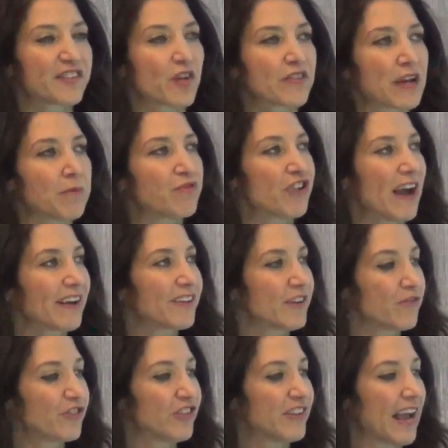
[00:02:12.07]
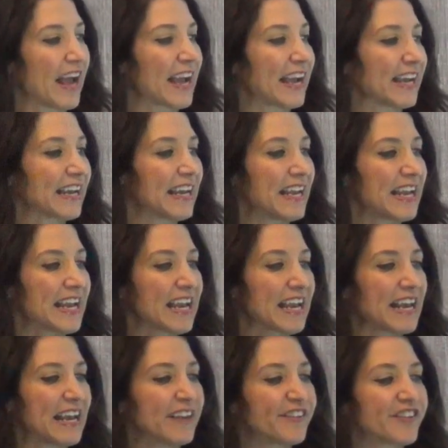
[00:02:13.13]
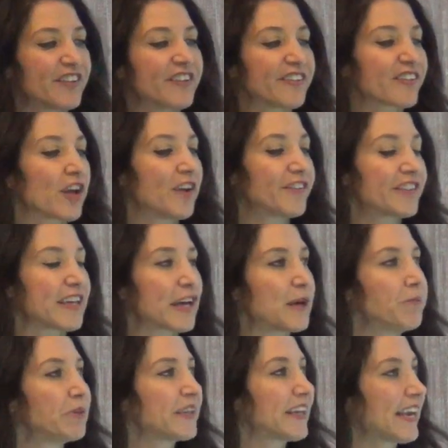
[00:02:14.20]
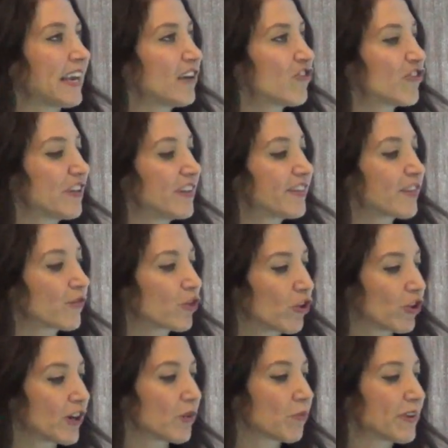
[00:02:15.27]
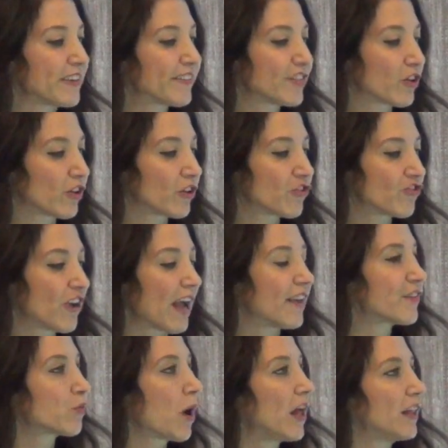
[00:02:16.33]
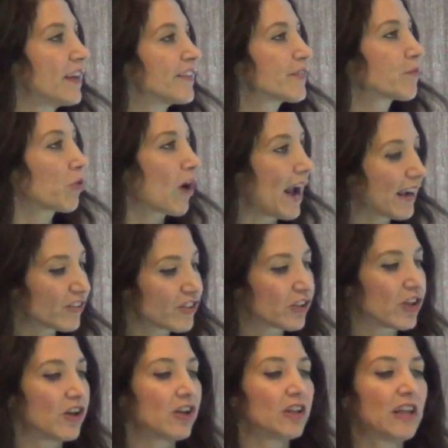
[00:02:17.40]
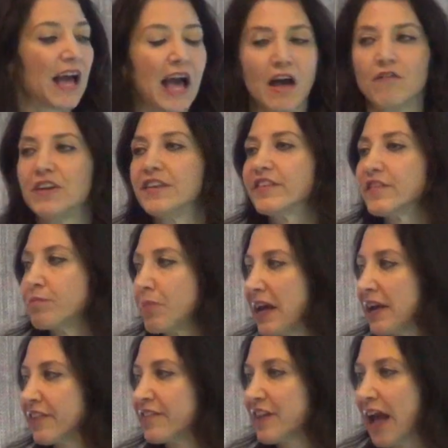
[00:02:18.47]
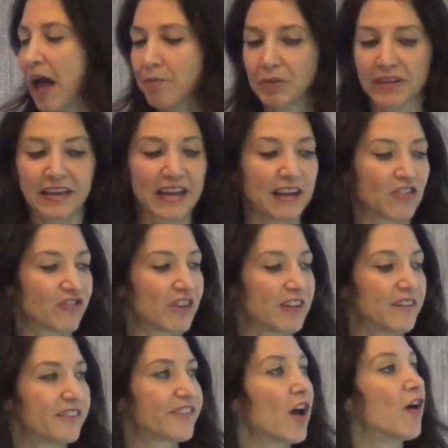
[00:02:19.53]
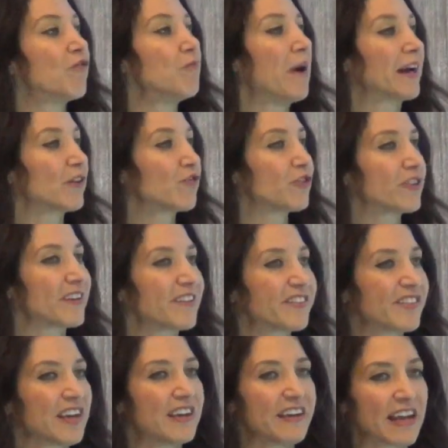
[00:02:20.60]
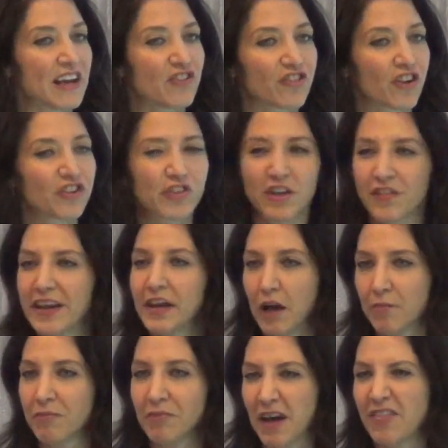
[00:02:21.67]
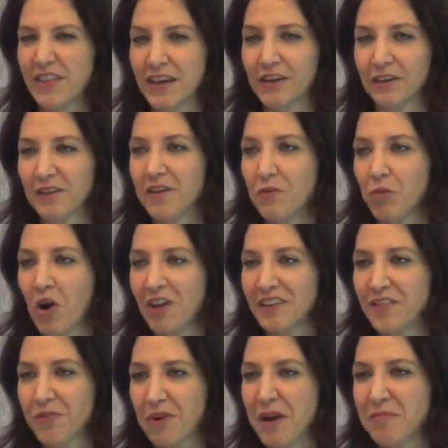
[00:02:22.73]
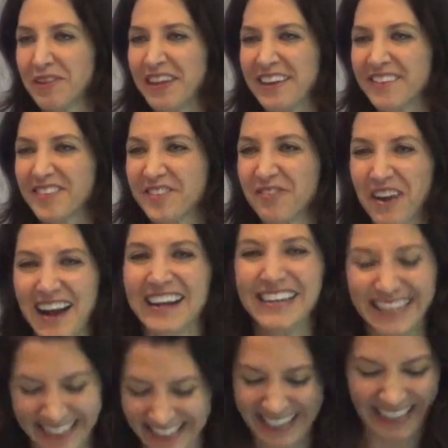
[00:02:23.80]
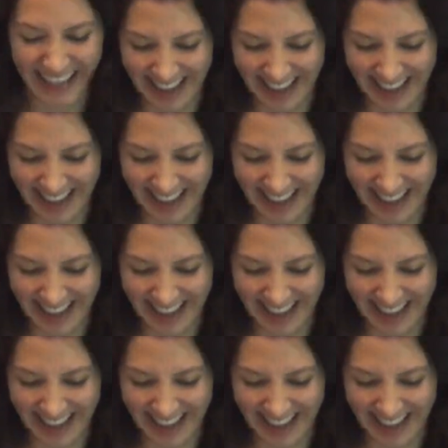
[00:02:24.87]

So the objective today is to discuss the implications of current research as well as practical, evidence-based applications of mindfulness in nature. So I think we're all in the right place, right?